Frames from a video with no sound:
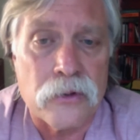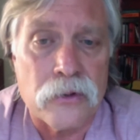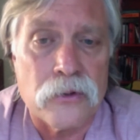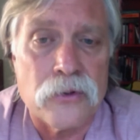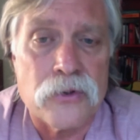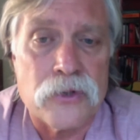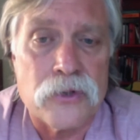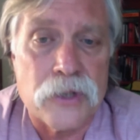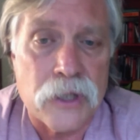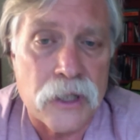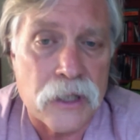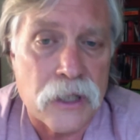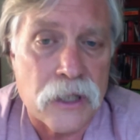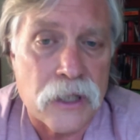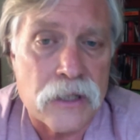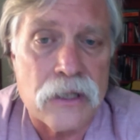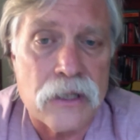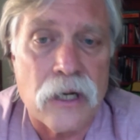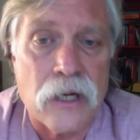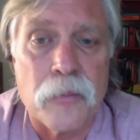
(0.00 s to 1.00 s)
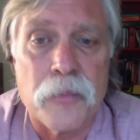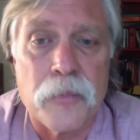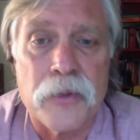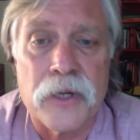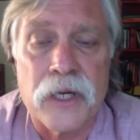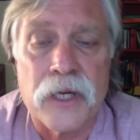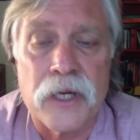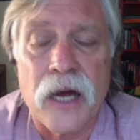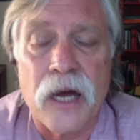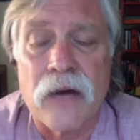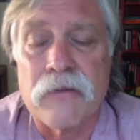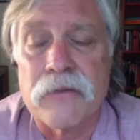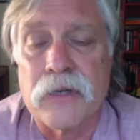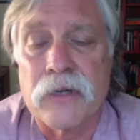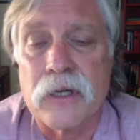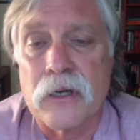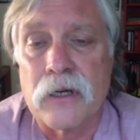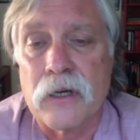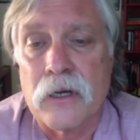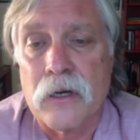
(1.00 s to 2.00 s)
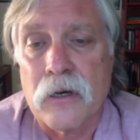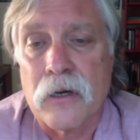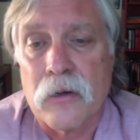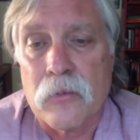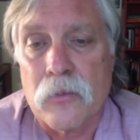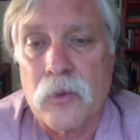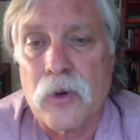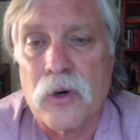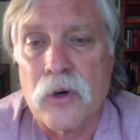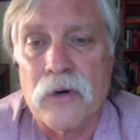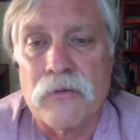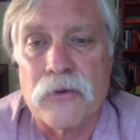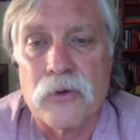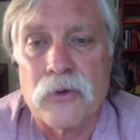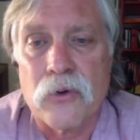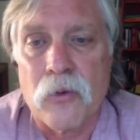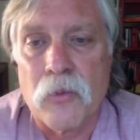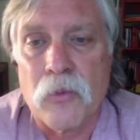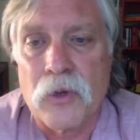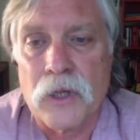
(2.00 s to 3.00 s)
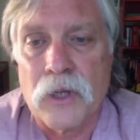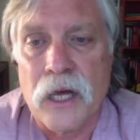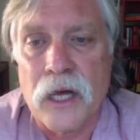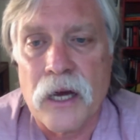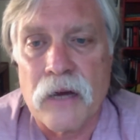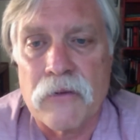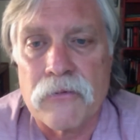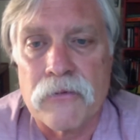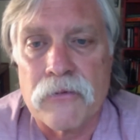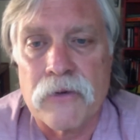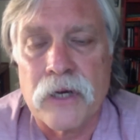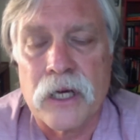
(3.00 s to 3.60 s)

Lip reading: loosening things up and having more of a normal life.